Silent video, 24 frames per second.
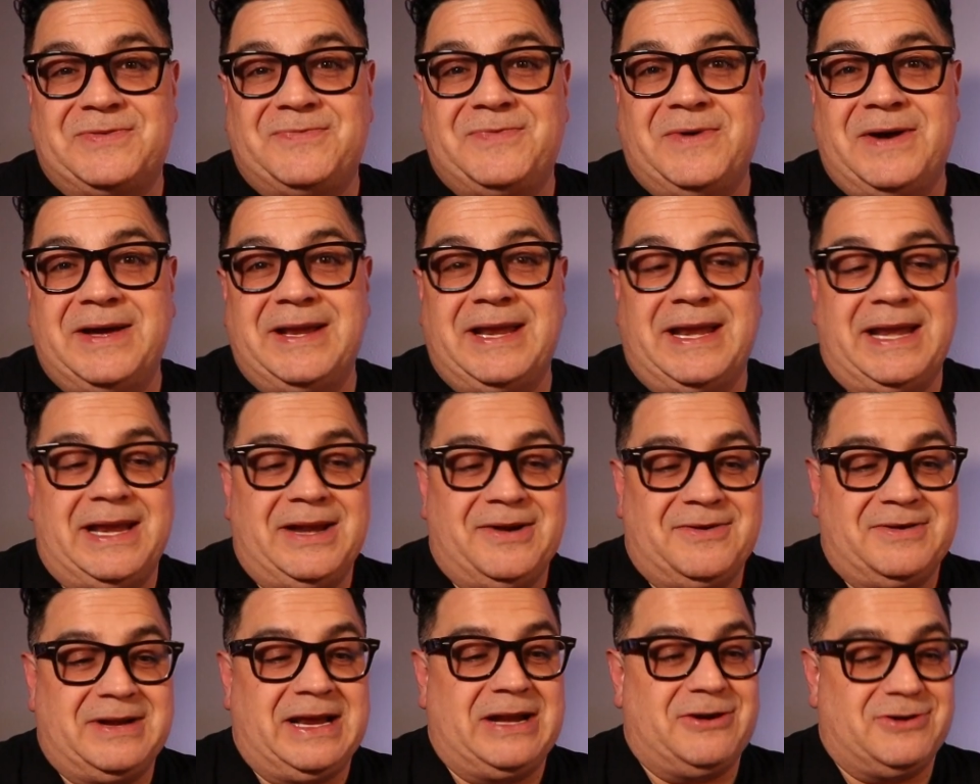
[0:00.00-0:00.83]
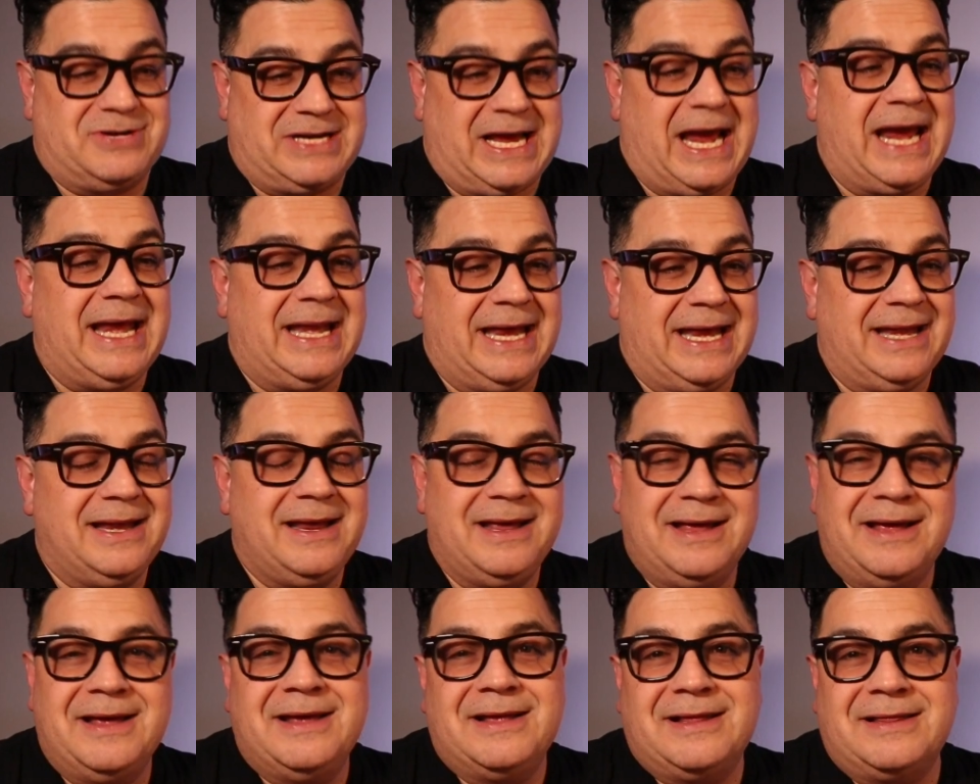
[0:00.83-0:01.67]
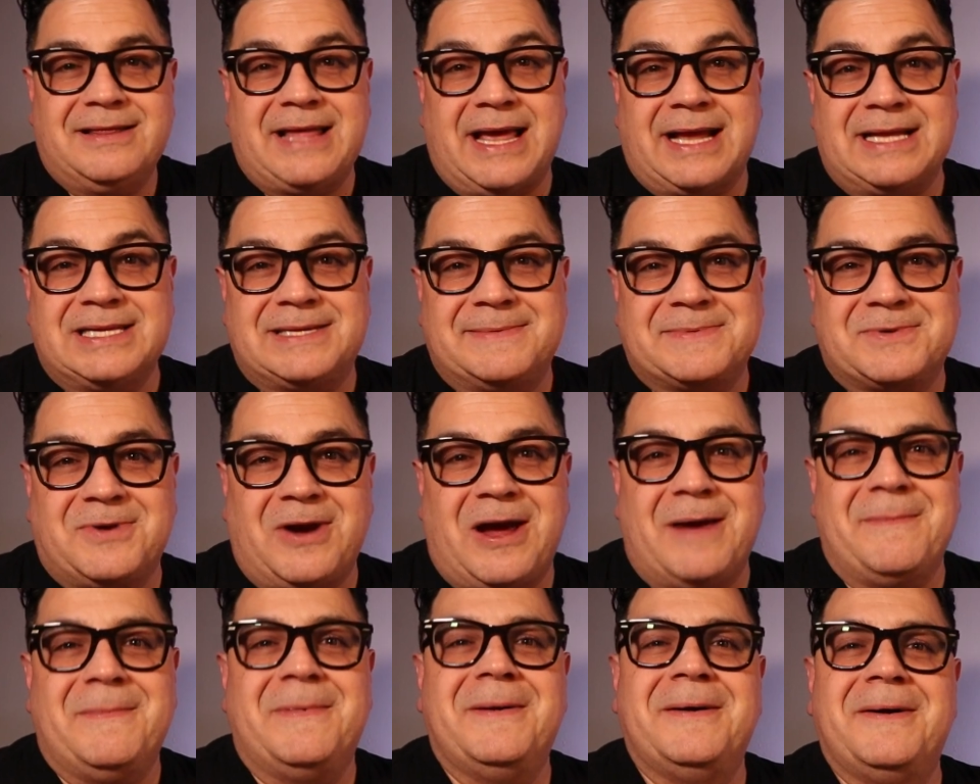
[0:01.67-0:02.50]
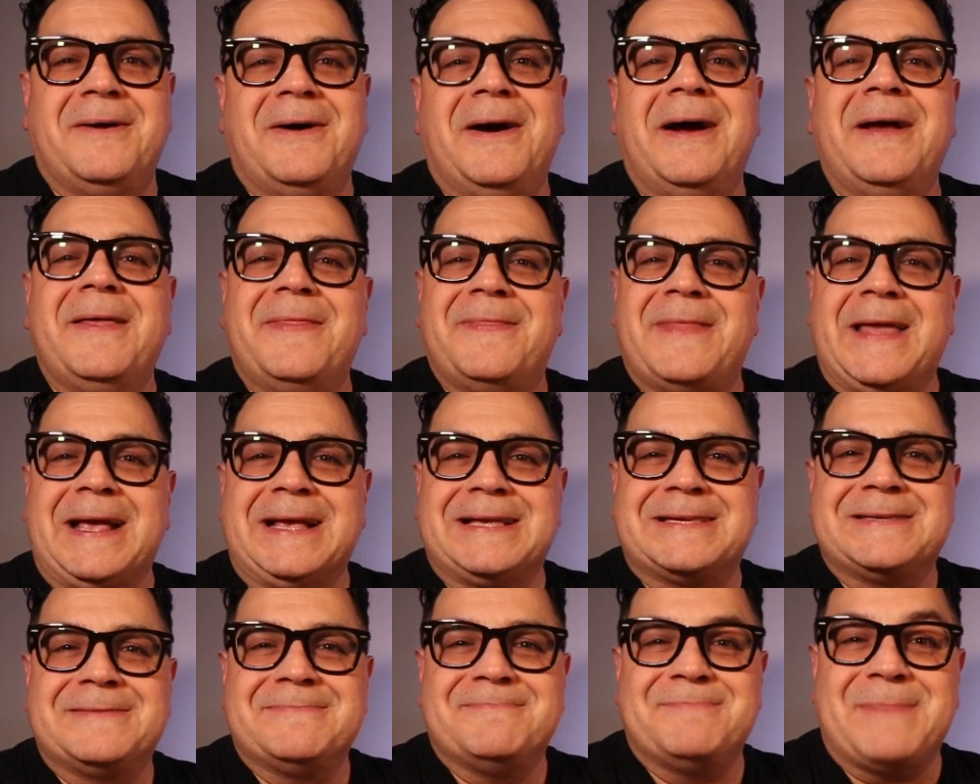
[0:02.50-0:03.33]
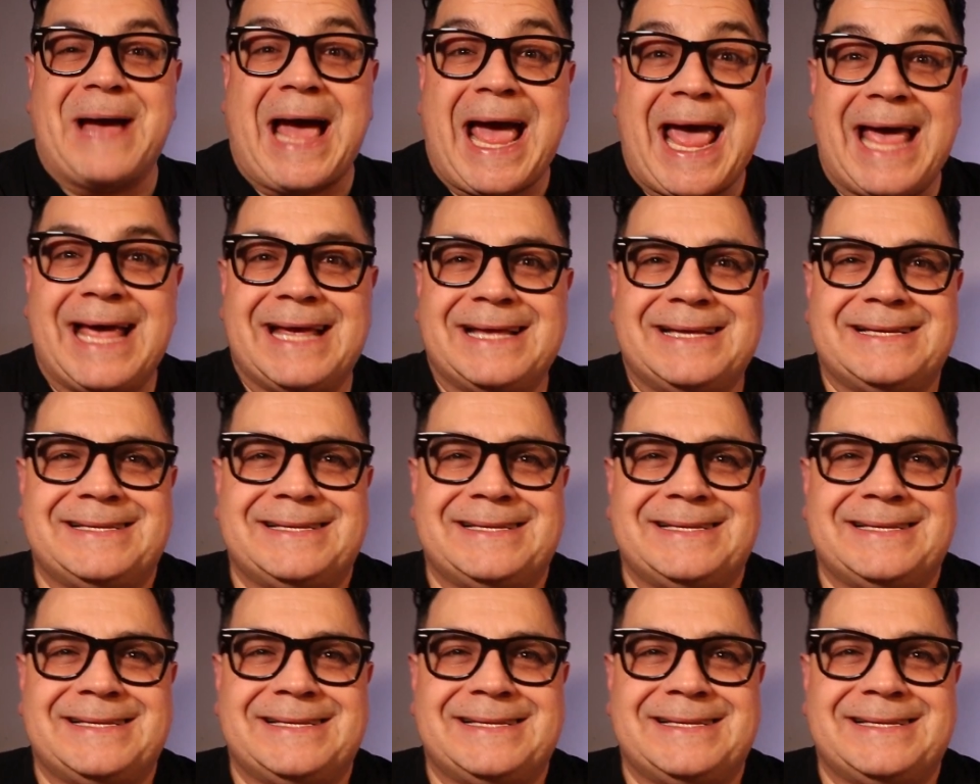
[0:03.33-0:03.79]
fun and entertaining, like and subscribe. All right, thanks. Bye.